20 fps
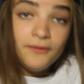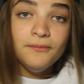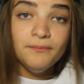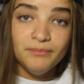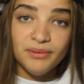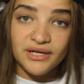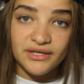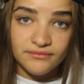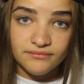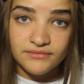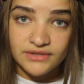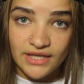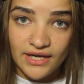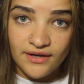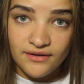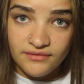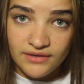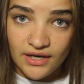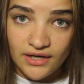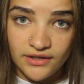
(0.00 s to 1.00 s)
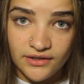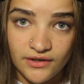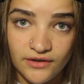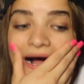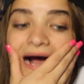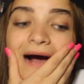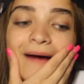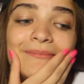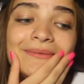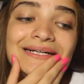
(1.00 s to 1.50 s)
But yeah, now you know. I'm
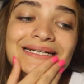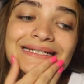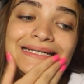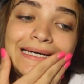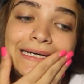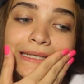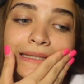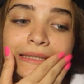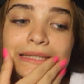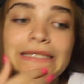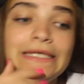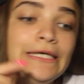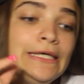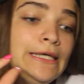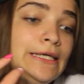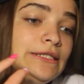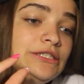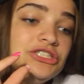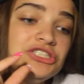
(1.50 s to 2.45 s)
gonna get a little,